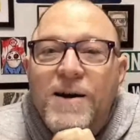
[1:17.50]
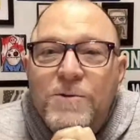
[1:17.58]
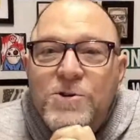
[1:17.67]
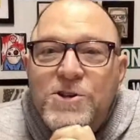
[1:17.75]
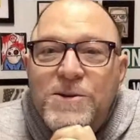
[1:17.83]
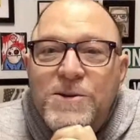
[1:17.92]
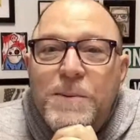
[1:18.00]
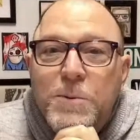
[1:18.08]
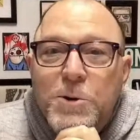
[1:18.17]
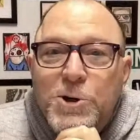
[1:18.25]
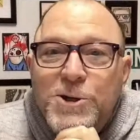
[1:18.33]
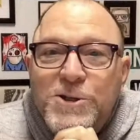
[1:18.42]
Which some
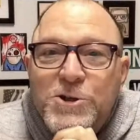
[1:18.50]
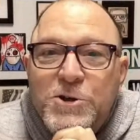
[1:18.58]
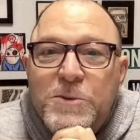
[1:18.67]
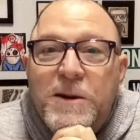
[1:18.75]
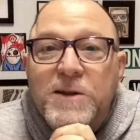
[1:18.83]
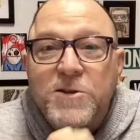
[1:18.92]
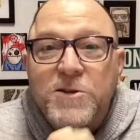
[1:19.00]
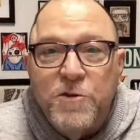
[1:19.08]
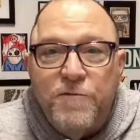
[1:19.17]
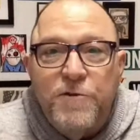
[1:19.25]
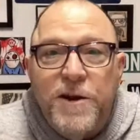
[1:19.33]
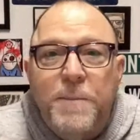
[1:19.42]
people are concerned about, so
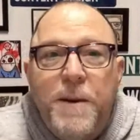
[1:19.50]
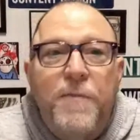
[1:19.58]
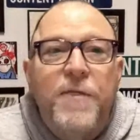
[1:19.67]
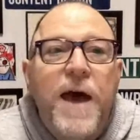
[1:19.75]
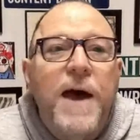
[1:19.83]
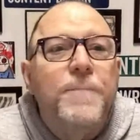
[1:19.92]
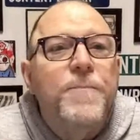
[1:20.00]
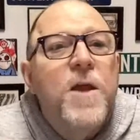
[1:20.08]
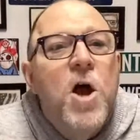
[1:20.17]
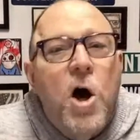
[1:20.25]
don't fret about that.